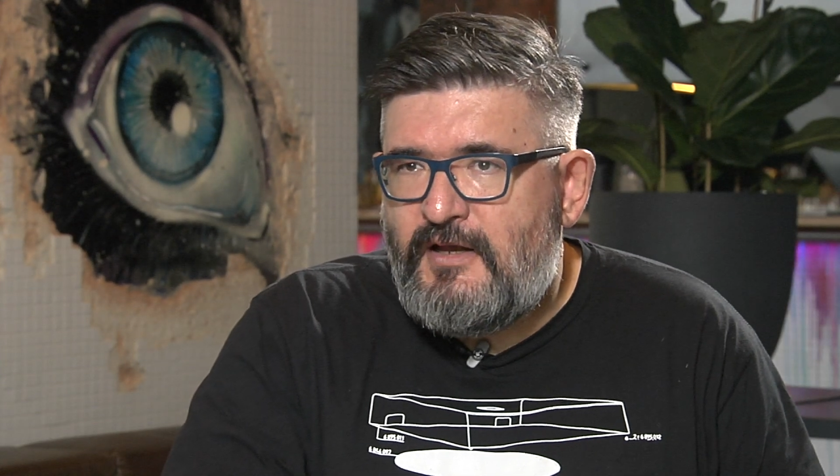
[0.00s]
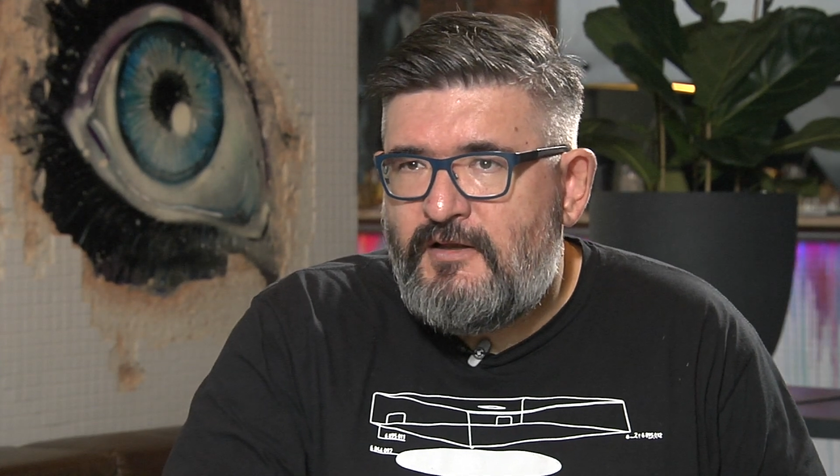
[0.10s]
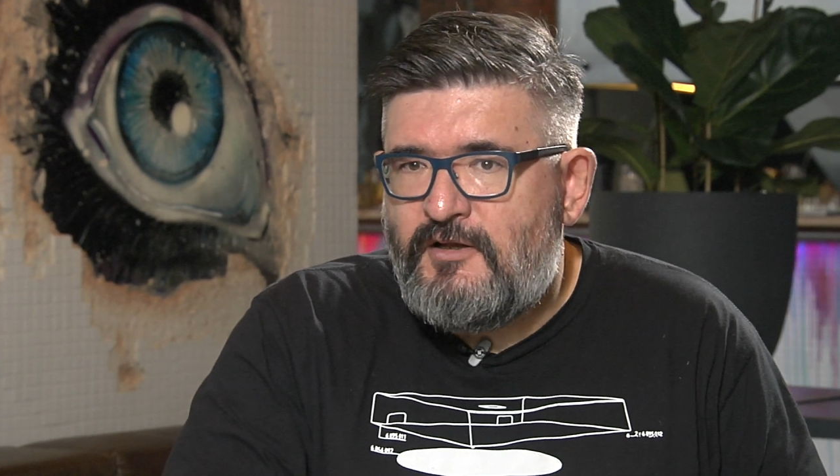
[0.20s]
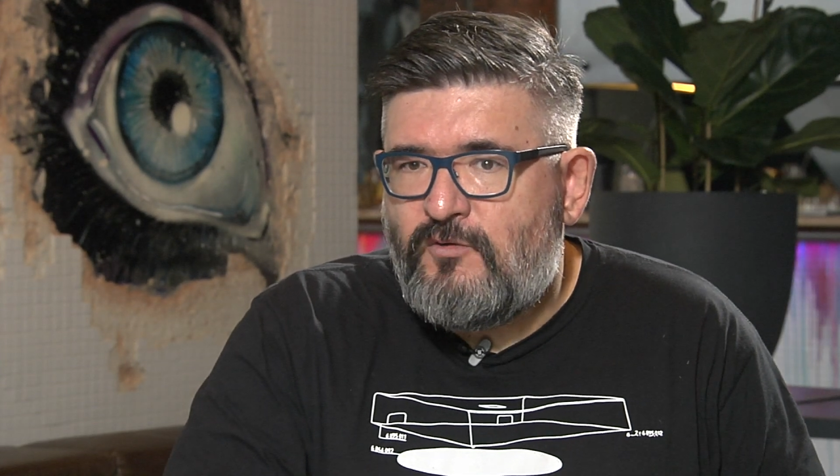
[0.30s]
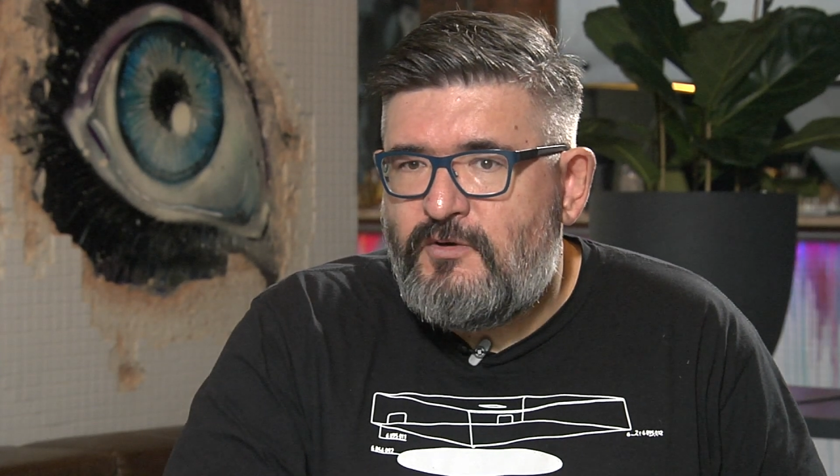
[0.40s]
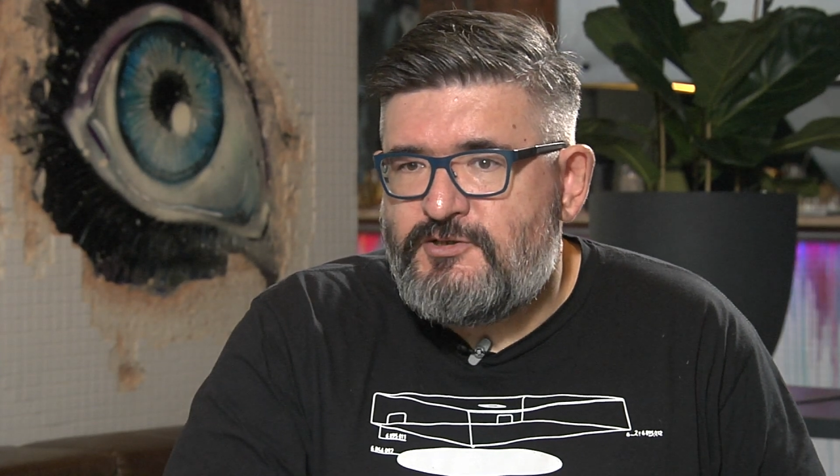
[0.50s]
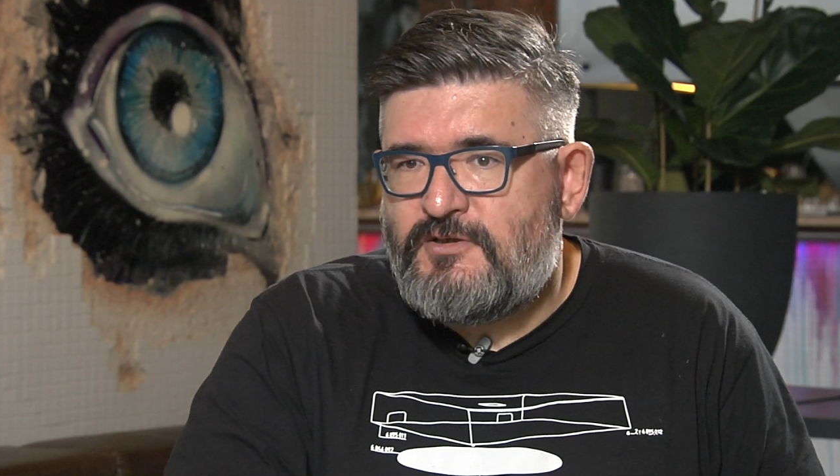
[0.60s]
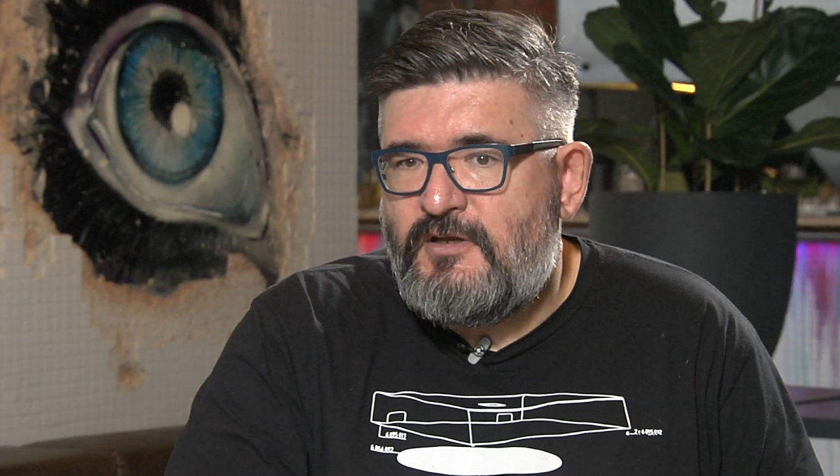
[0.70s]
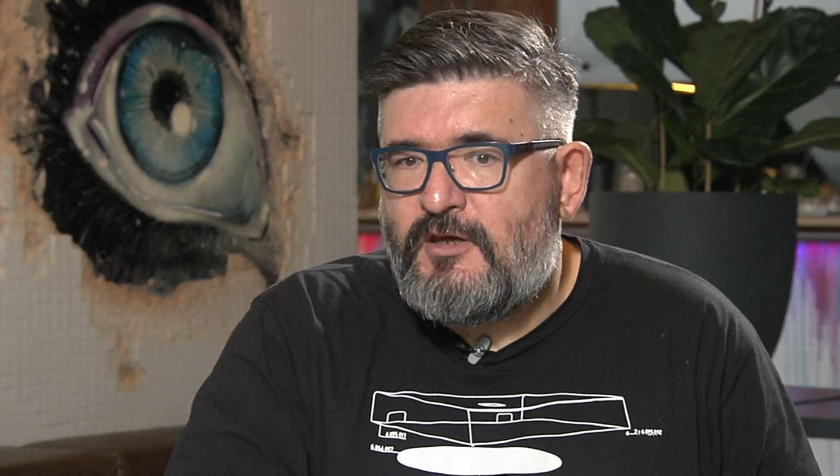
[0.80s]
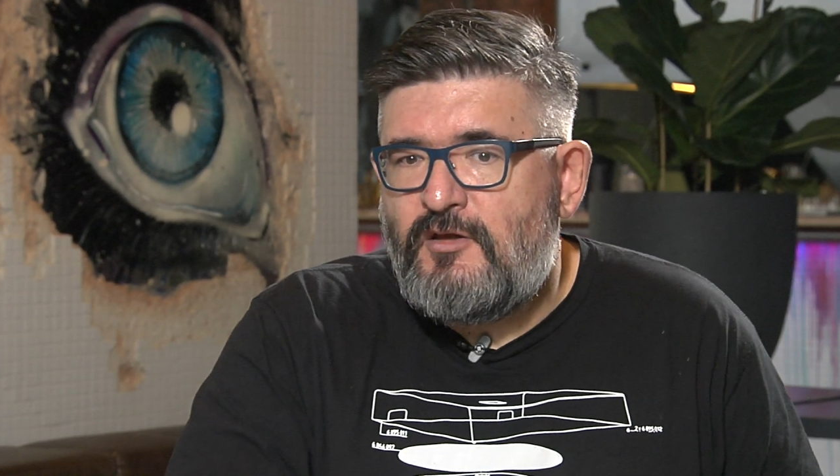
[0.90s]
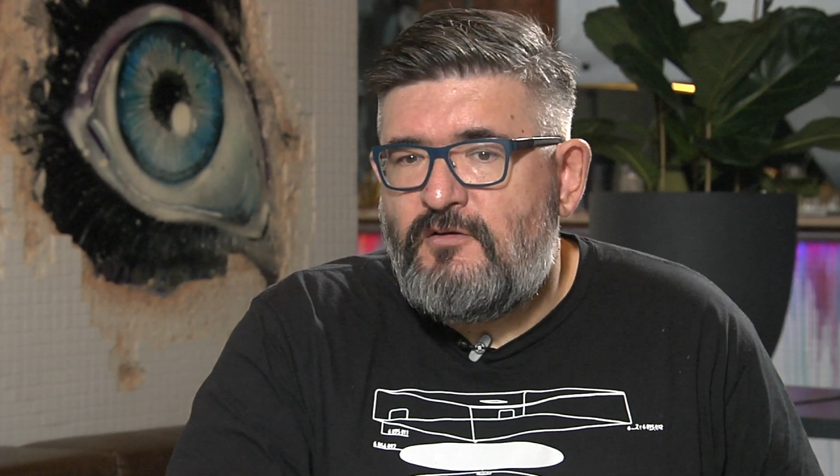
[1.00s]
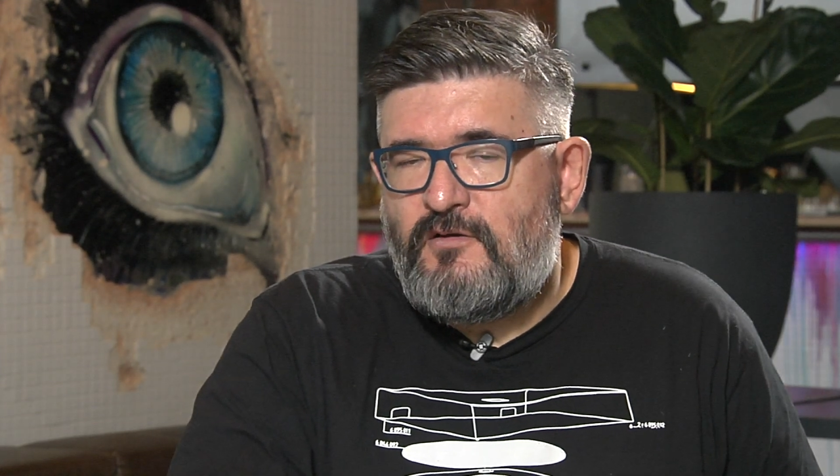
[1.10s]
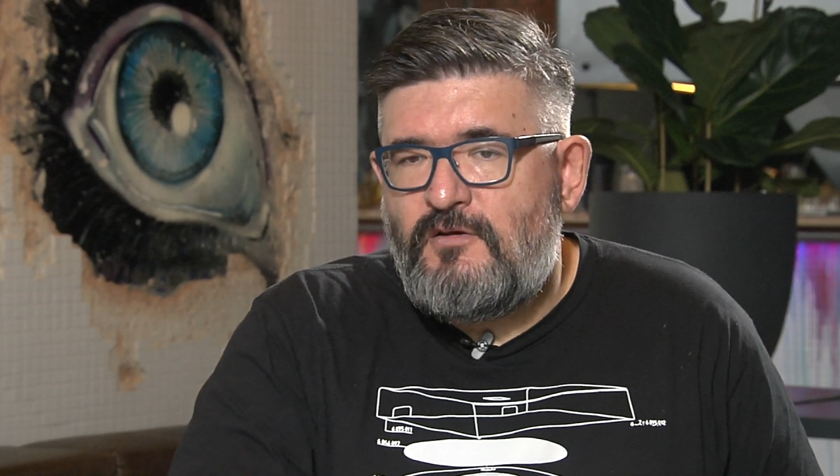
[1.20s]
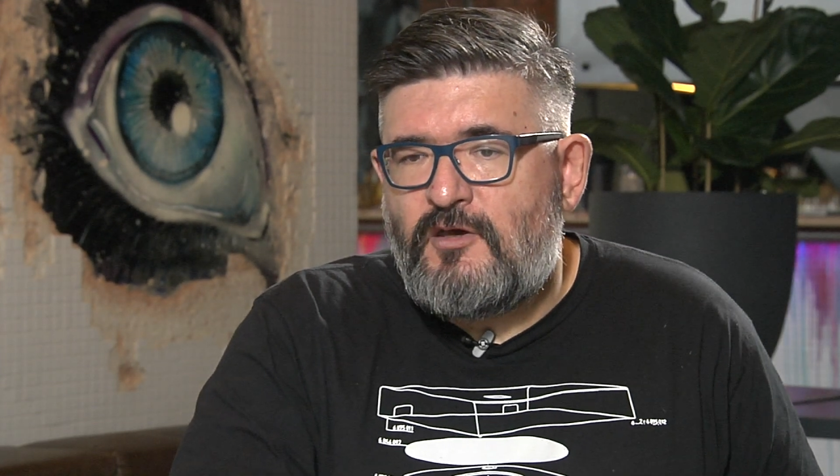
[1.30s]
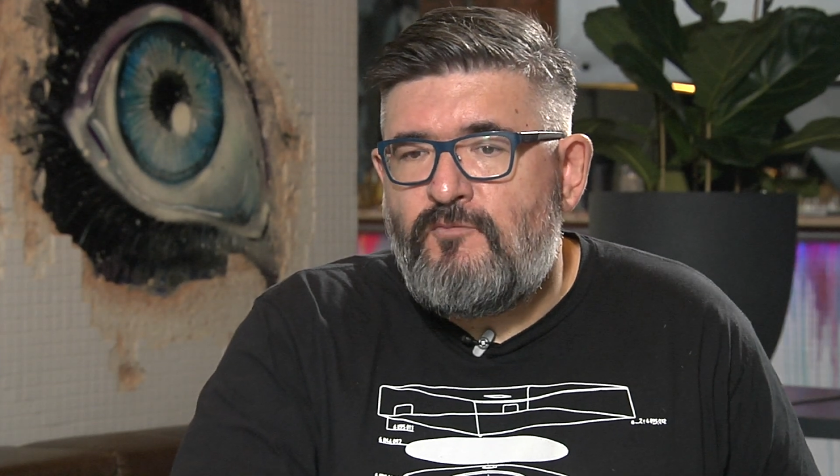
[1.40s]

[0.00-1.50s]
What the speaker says: And the question that the